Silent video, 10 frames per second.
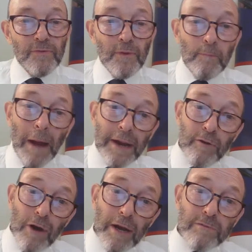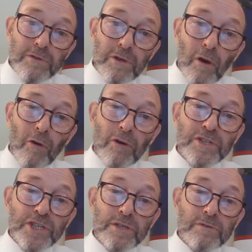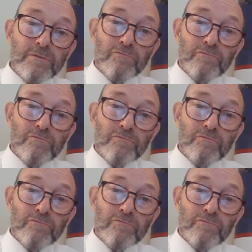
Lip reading: the background, origin,